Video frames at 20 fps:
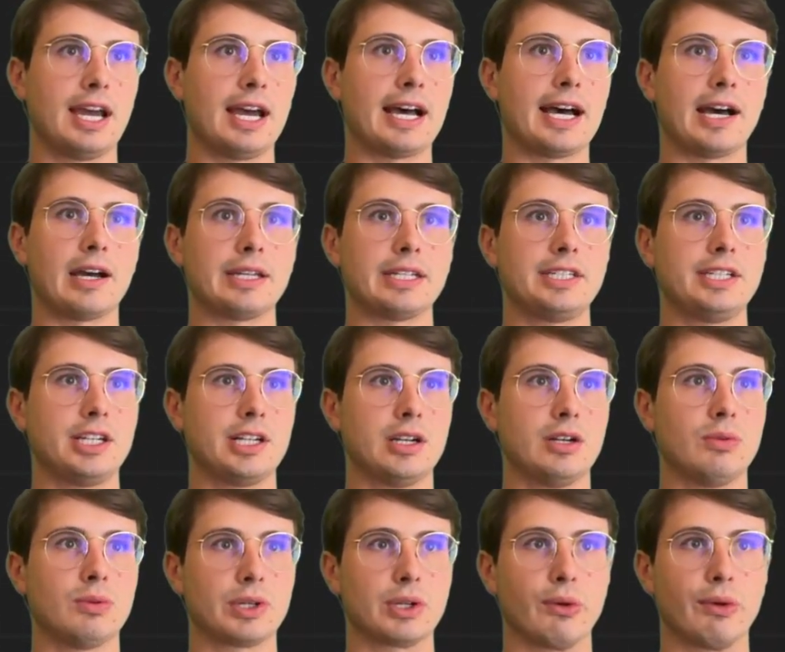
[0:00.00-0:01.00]
Uh,
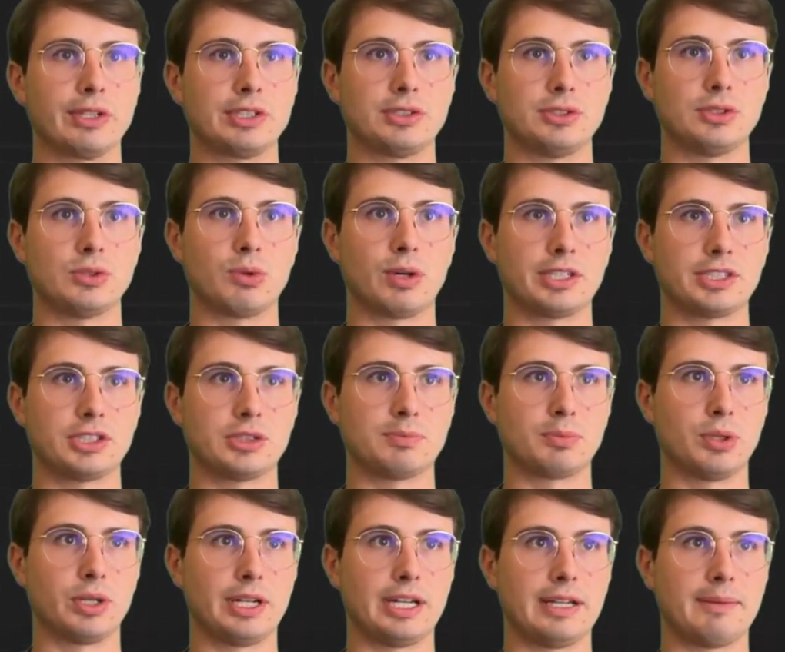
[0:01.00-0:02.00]
here, we're going to want to
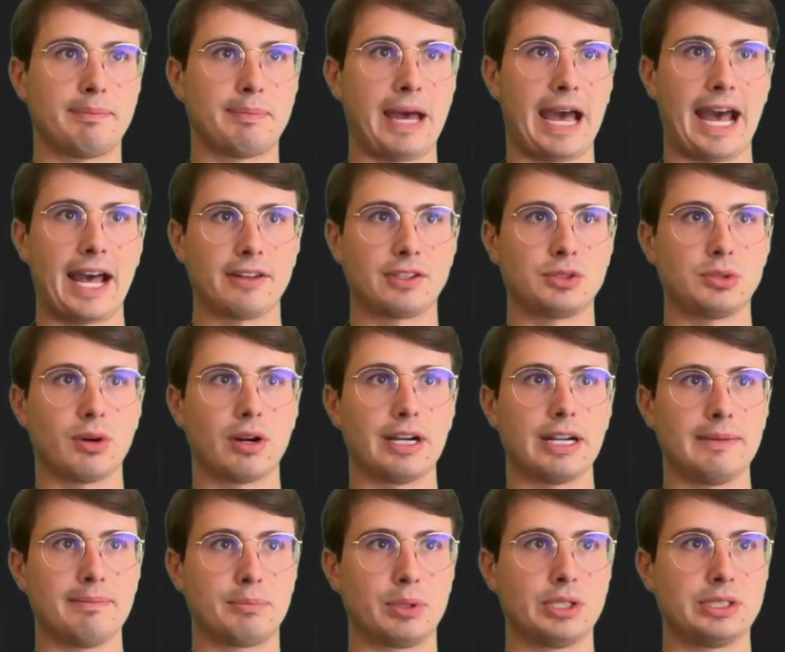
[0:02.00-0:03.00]
put it path to our
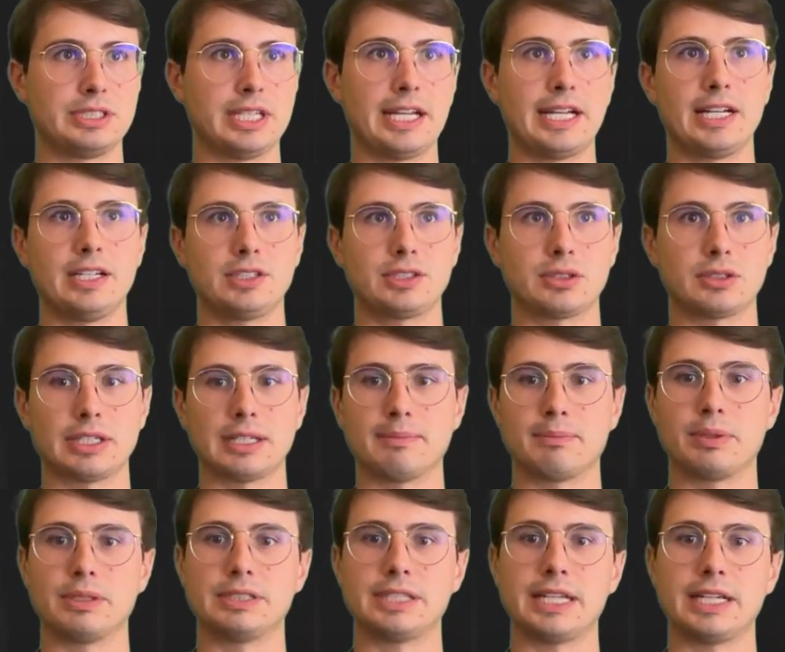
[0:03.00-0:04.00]
input data, so the
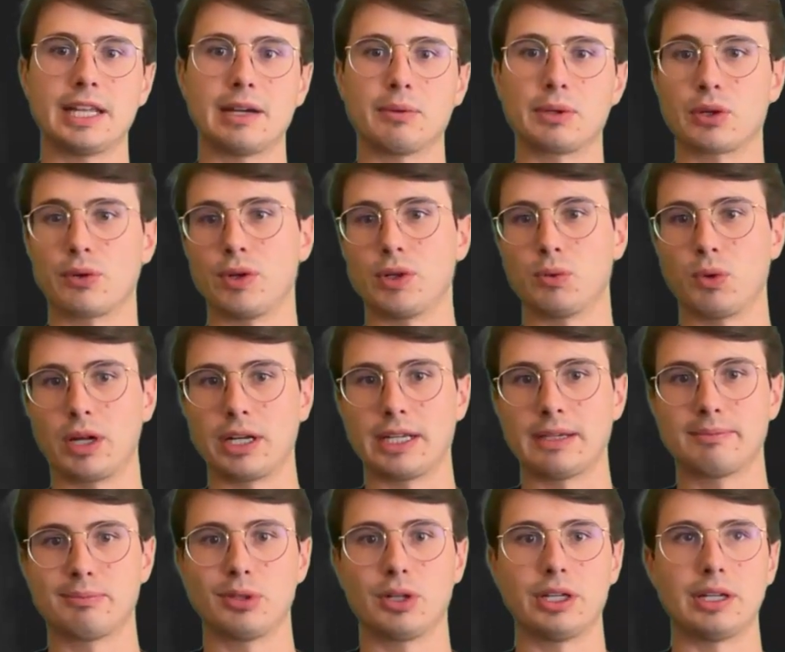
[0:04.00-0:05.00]
input data that we're going to want to
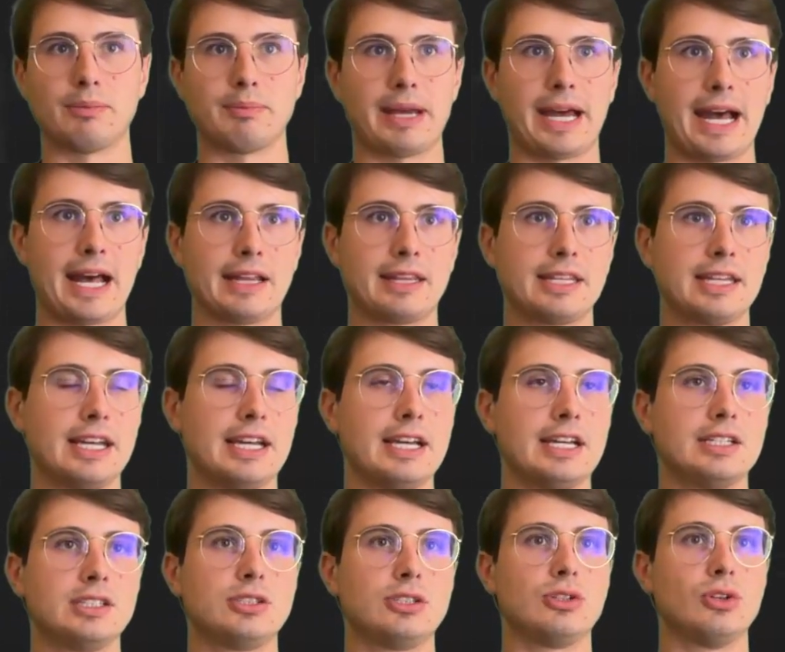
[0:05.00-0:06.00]
input and path
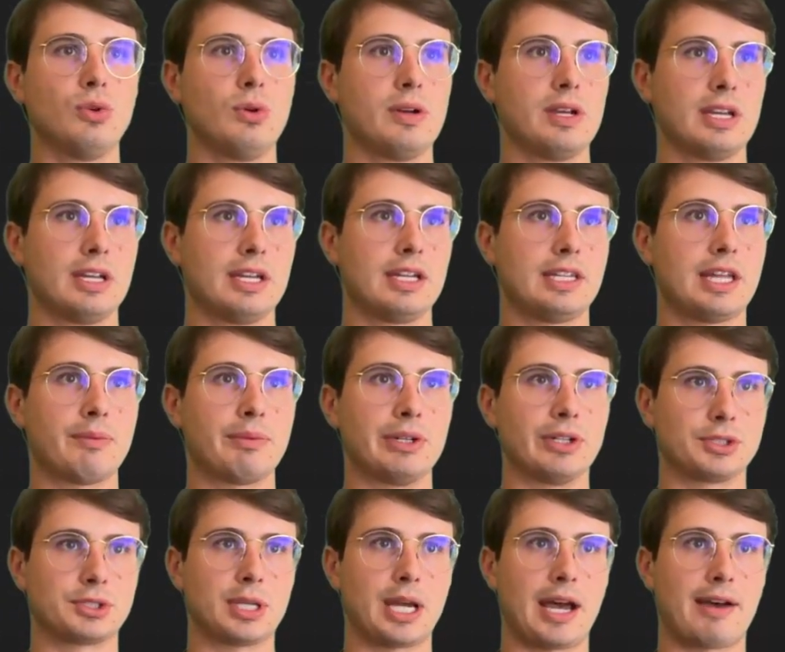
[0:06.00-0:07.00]
to. Then we
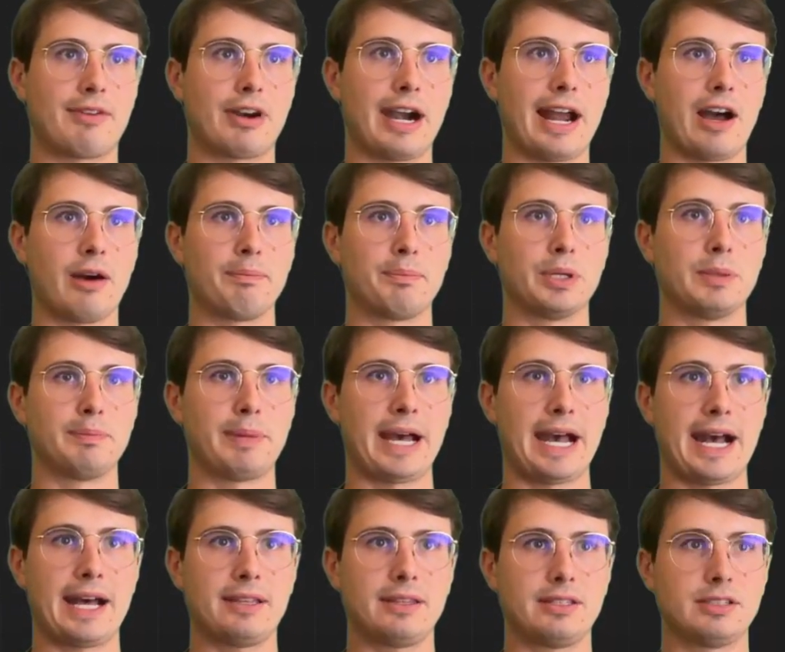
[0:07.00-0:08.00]
also have our output
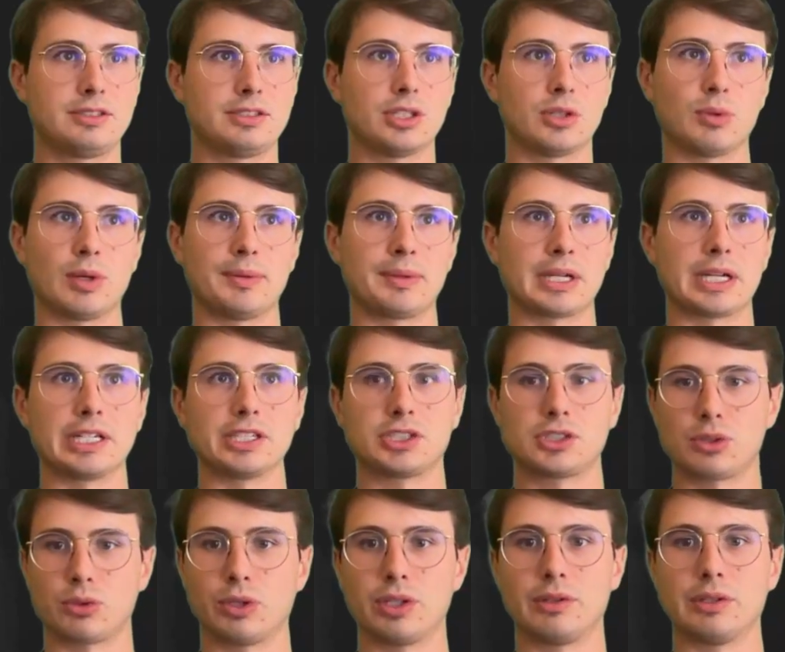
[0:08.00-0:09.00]
path, so where we're going to
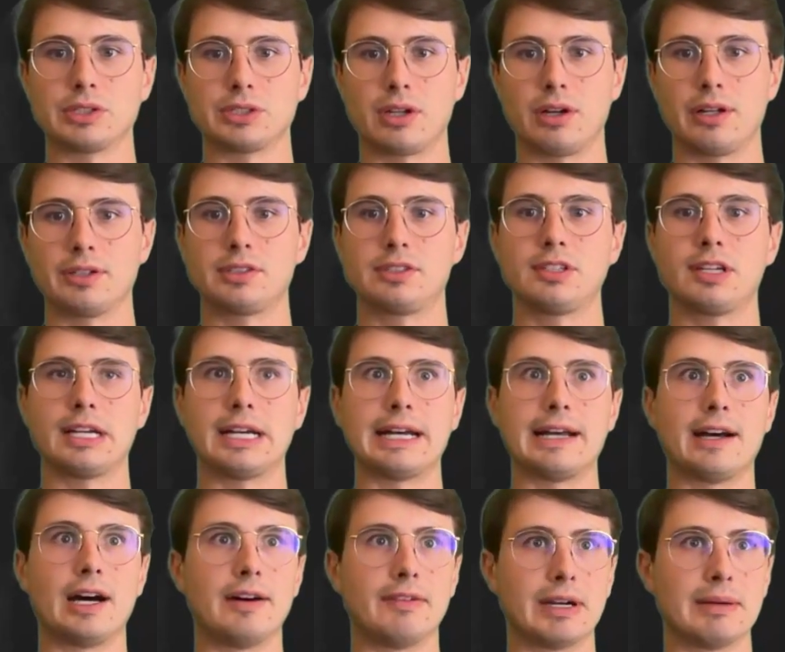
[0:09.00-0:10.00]
store the results
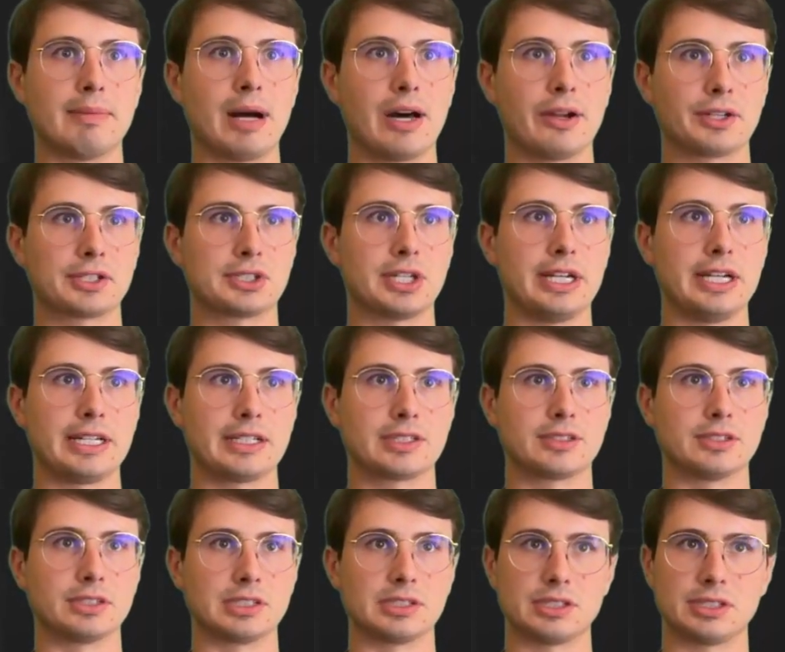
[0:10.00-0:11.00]
uh, of our model training.
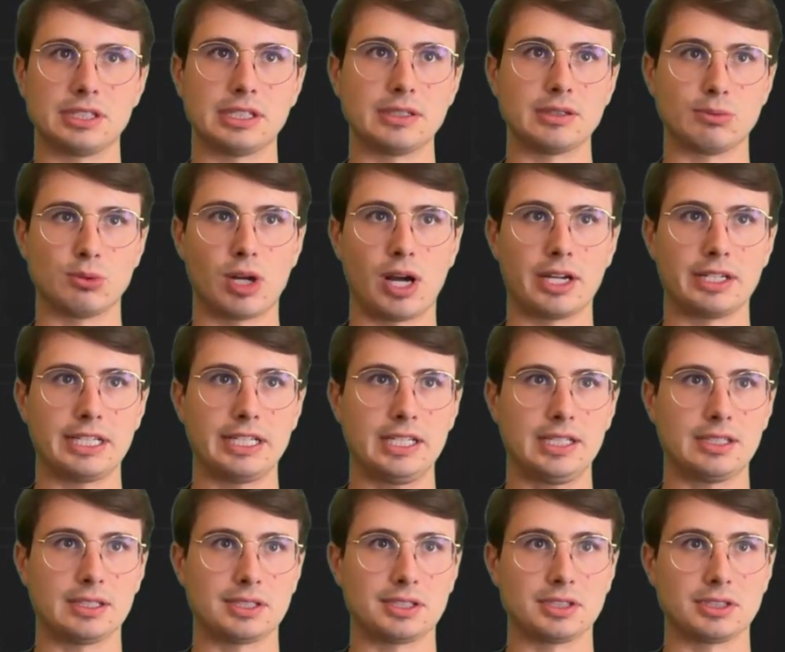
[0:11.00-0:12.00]
So this is the raw
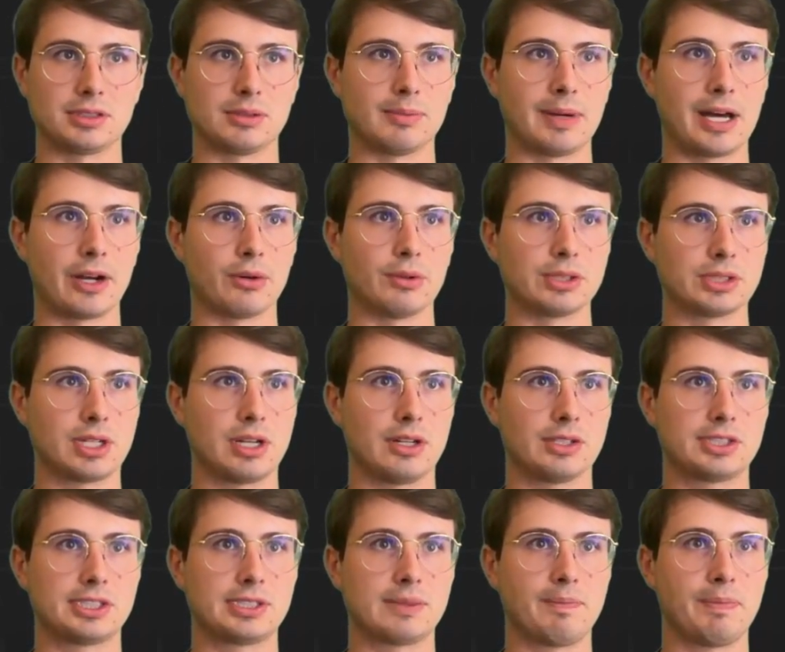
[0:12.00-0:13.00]
data, this is the model
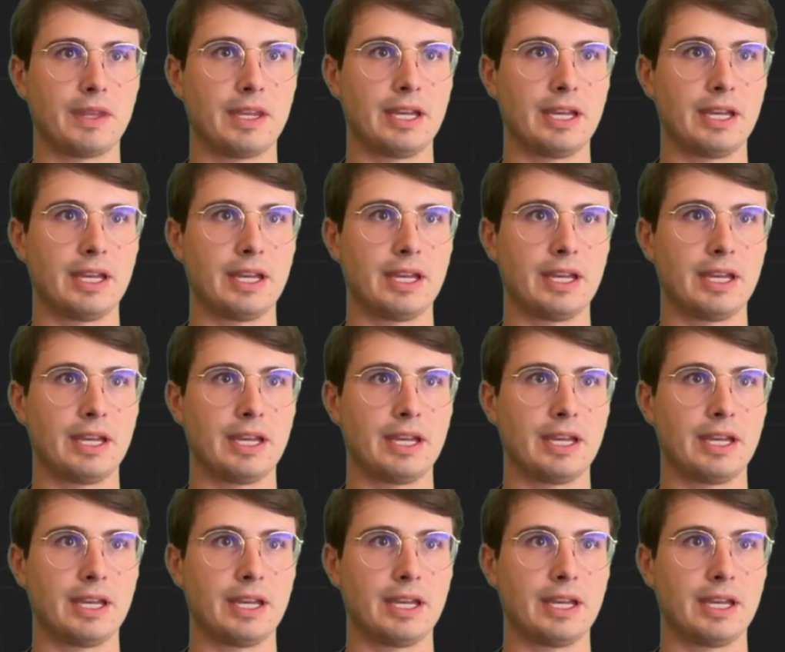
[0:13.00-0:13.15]
results.